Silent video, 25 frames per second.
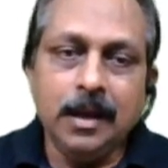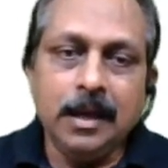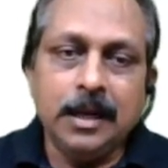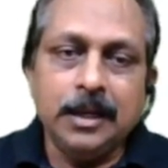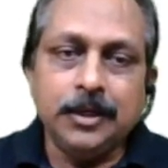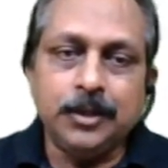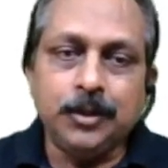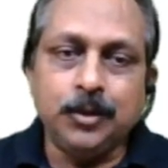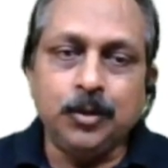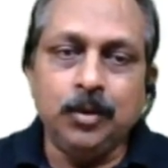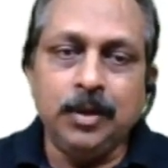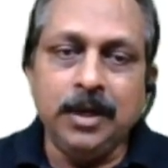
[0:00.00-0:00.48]

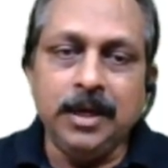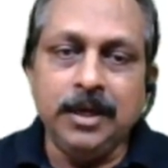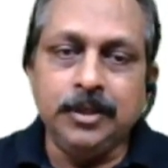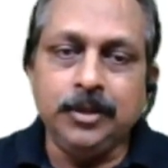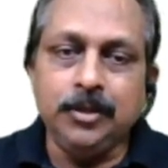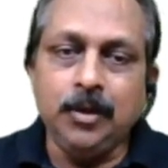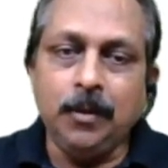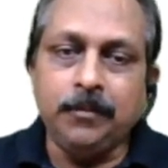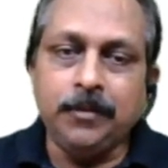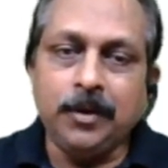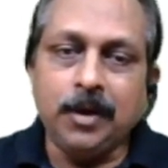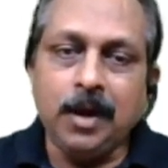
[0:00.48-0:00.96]
Students
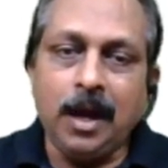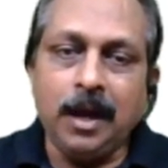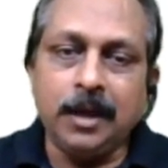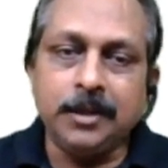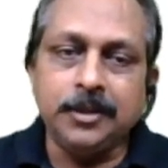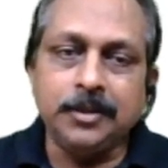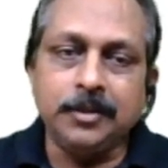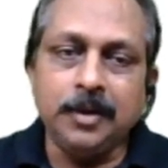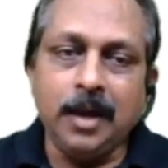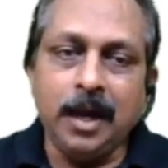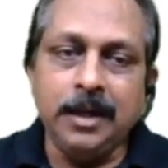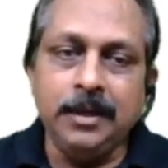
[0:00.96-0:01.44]
of class
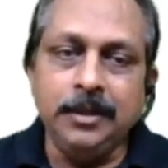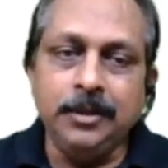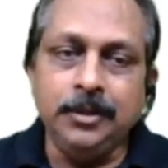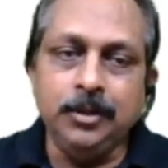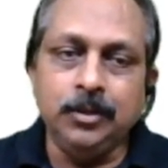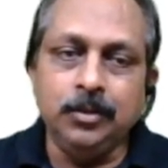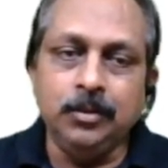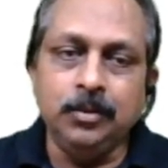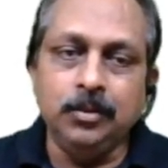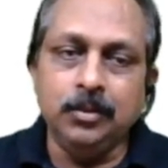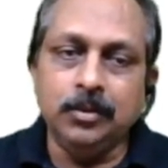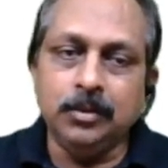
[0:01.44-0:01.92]
9
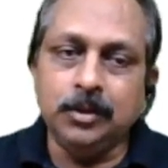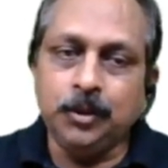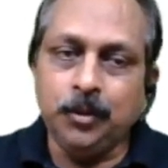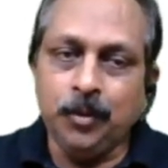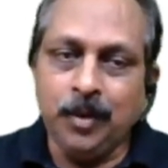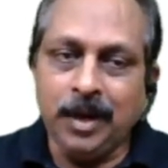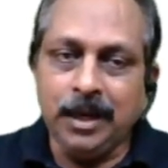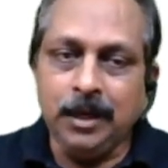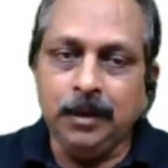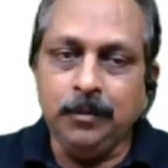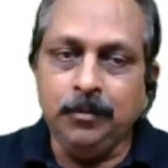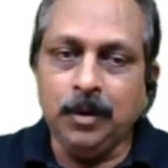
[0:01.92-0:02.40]
to
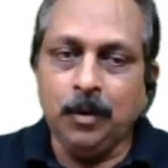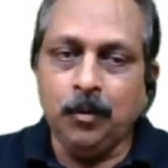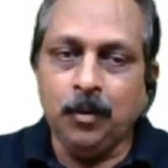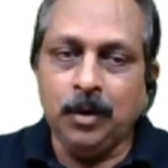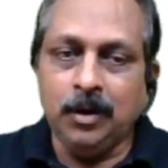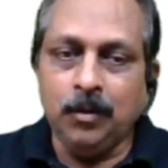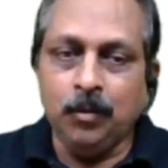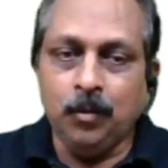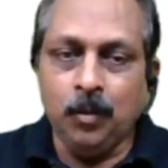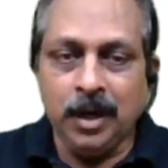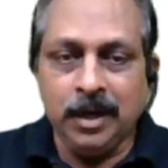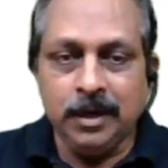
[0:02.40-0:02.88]
12
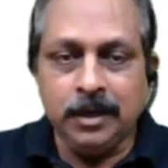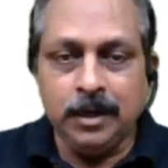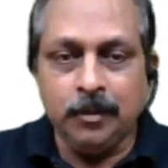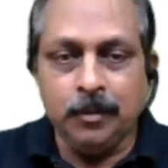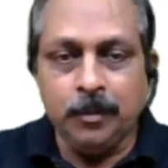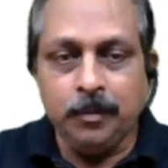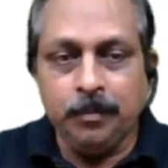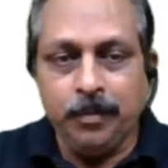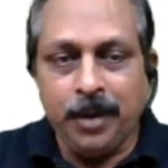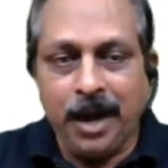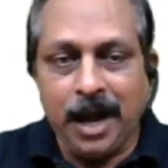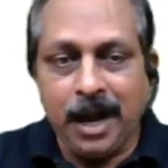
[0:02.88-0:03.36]
were
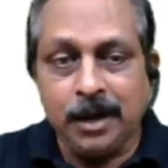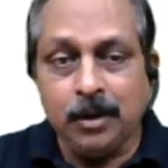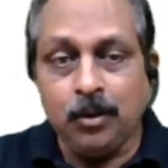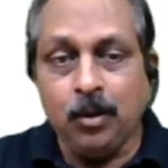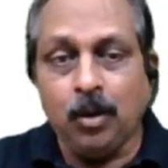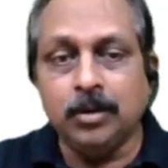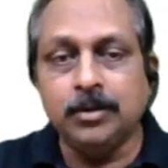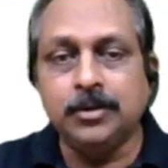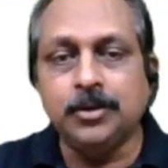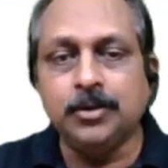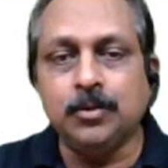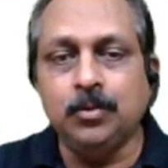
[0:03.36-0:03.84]
welcomed back
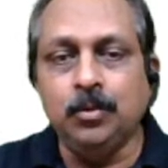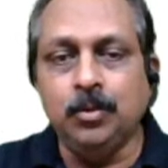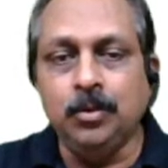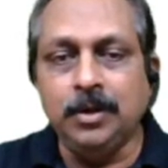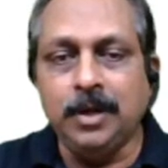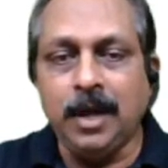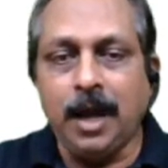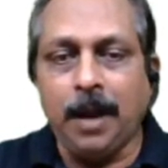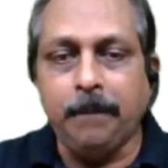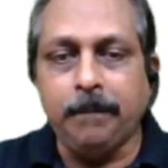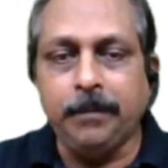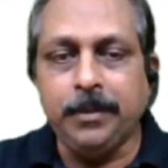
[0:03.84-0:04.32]
on school
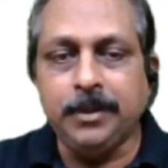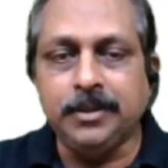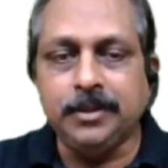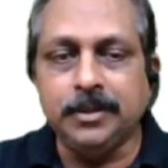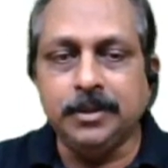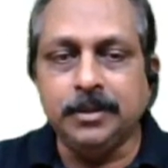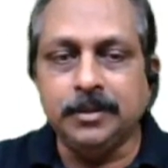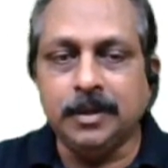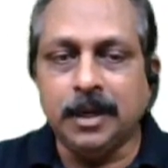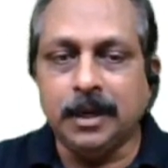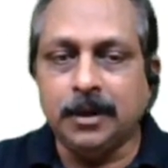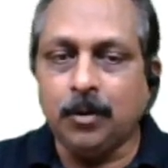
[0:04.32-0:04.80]

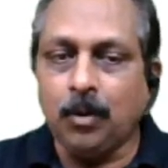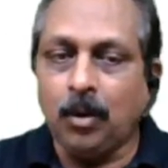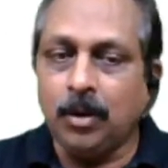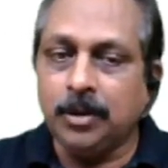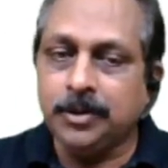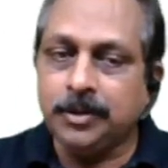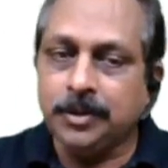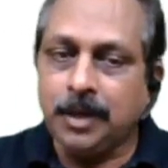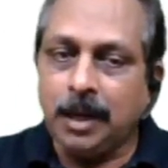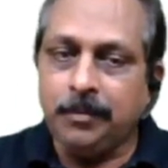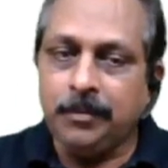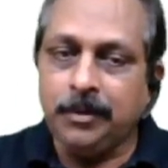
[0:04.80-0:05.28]
campuses across
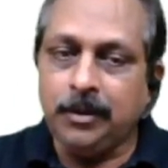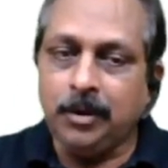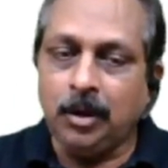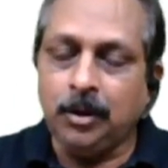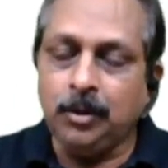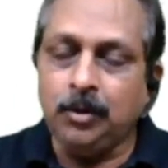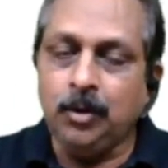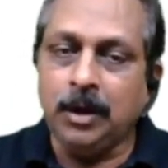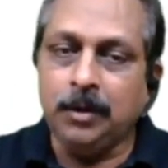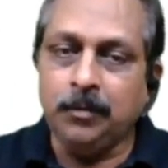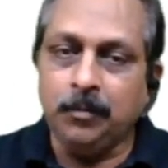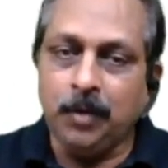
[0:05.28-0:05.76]
Tamil
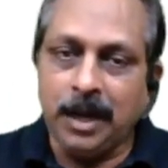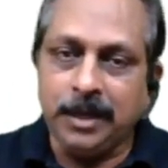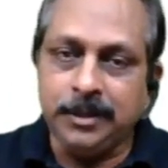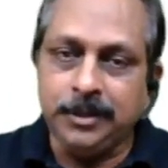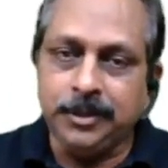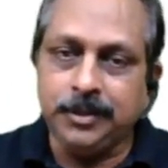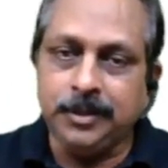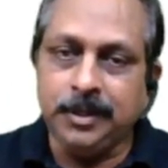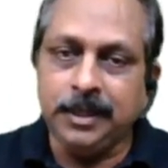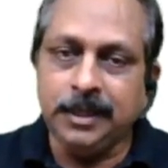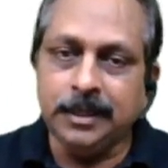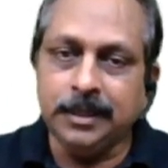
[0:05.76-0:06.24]
Nadu on
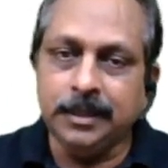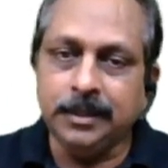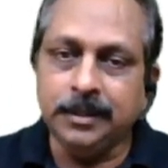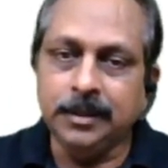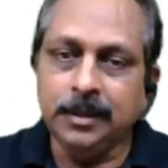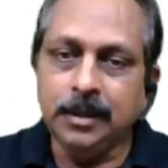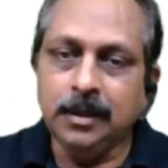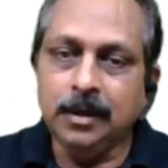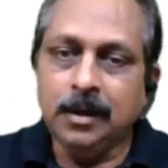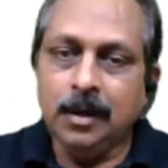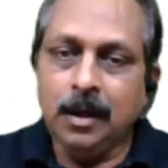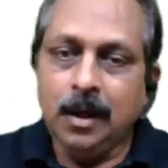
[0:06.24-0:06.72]
Wednesday
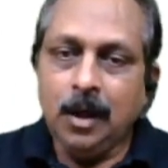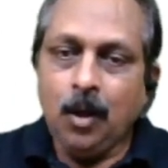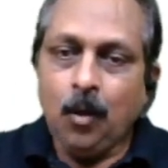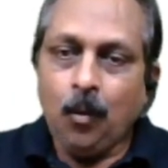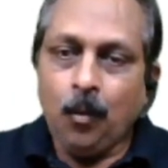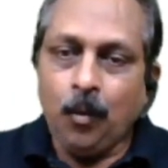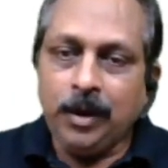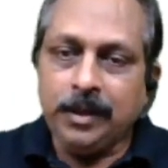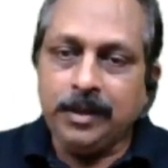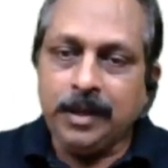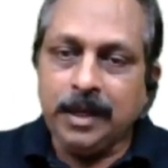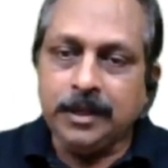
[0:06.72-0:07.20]

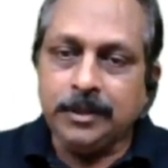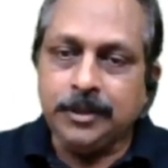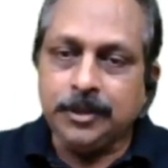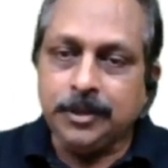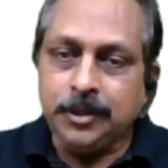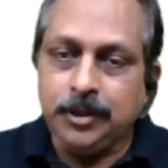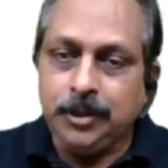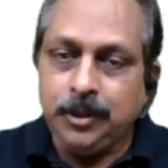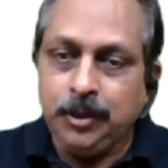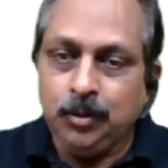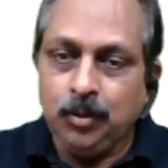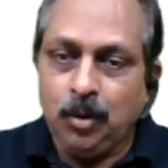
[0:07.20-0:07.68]
with a
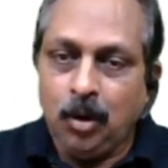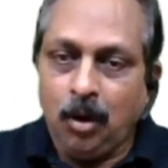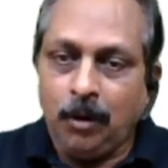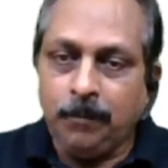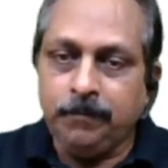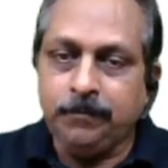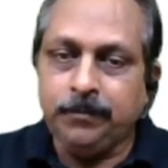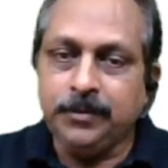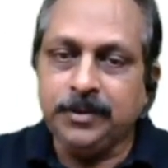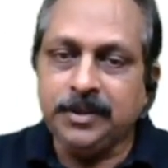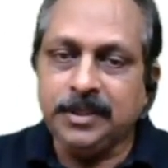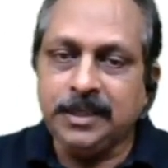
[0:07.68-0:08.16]
slew of
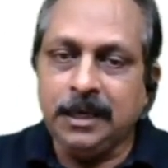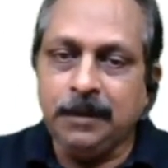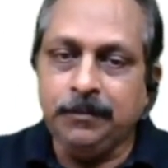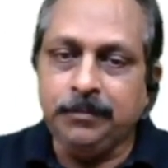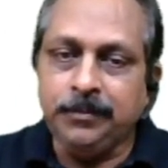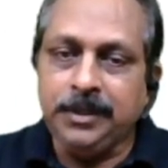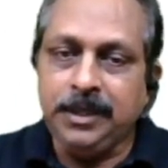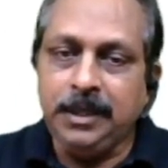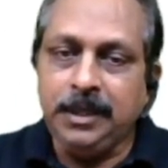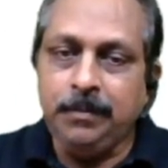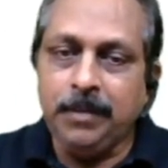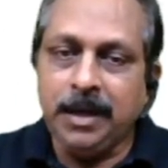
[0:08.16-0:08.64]

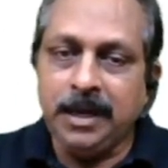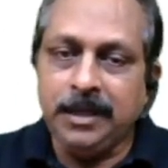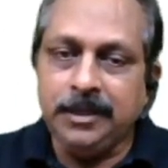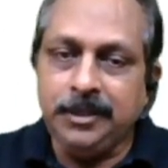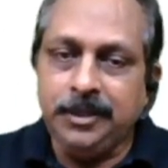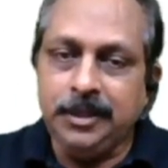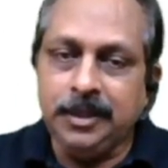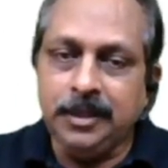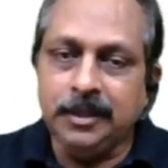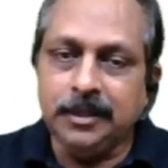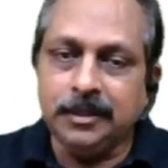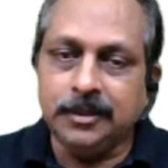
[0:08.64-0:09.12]
safety
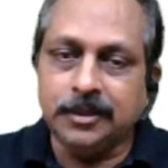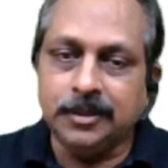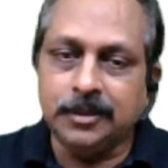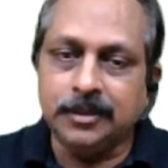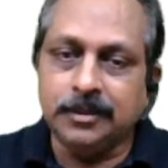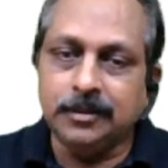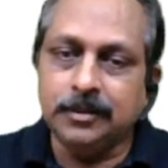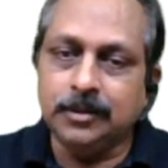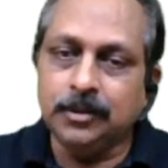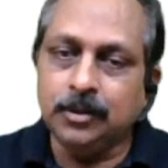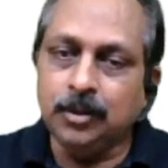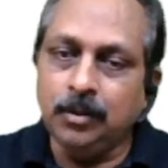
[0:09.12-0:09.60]
measures.
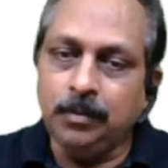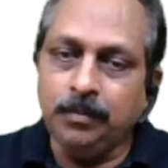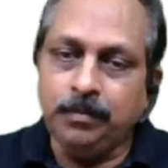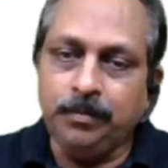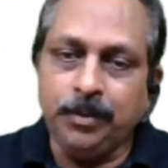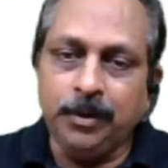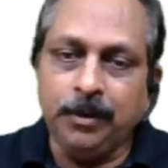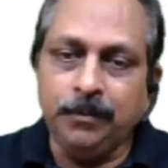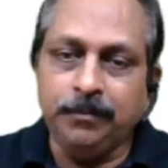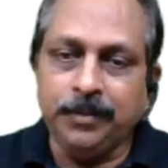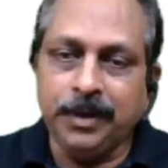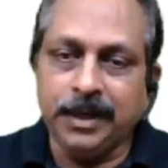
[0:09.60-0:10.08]
So
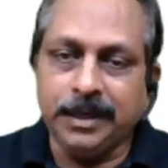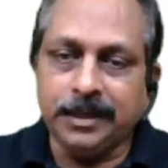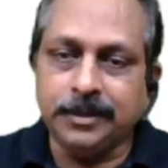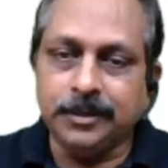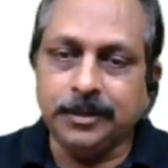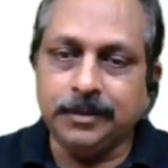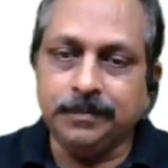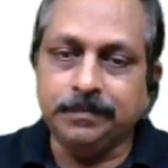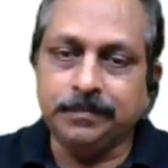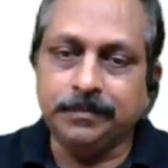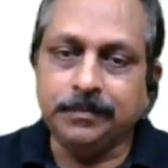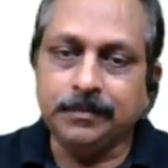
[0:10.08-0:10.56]
perfect.
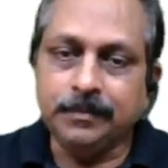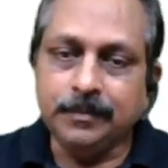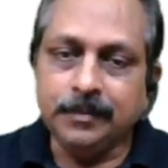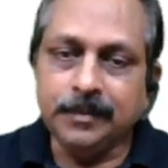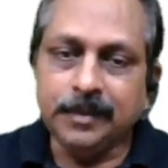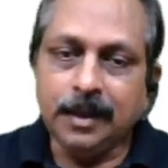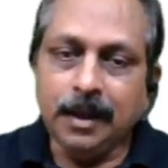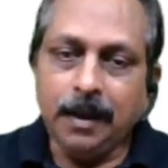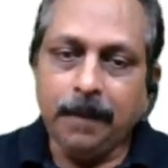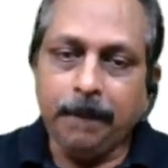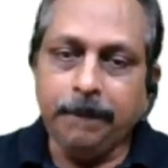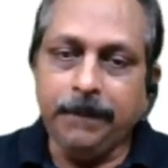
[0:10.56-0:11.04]

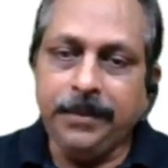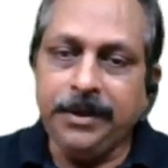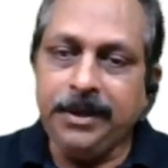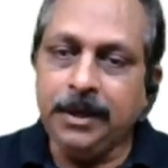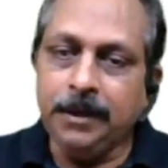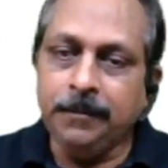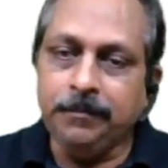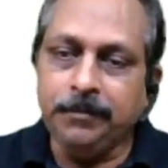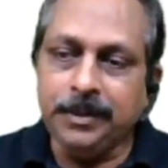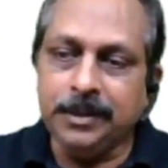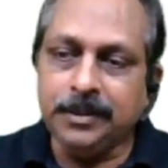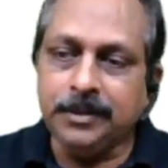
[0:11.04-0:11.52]

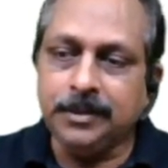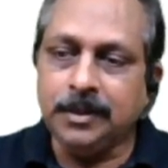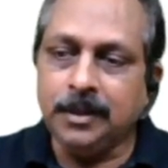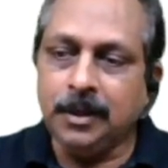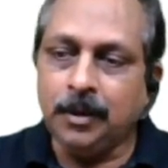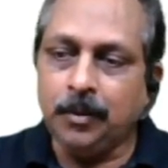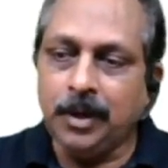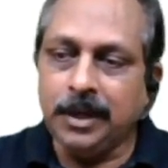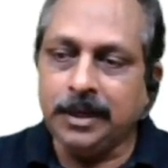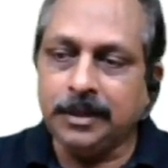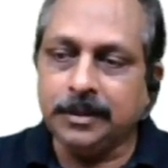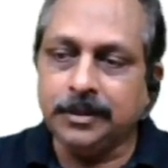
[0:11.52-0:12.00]
BF is
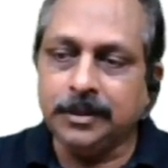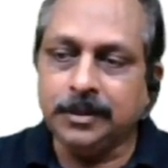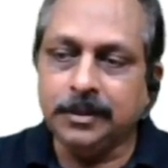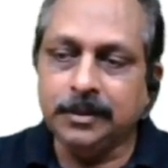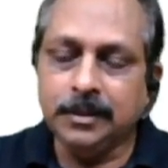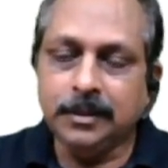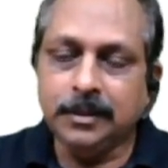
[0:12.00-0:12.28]
correct.